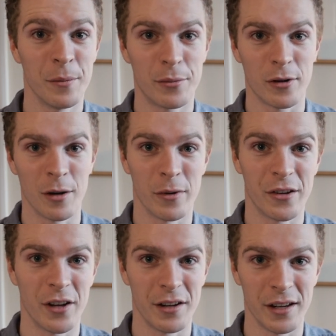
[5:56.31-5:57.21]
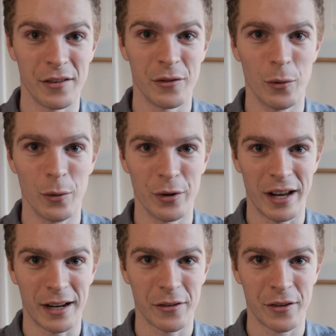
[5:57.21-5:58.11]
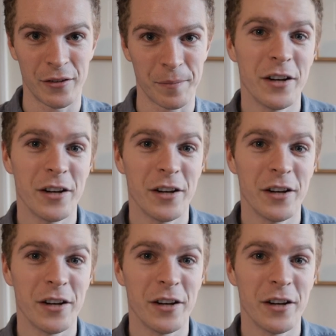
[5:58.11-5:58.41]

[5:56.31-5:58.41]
primary studies or texts.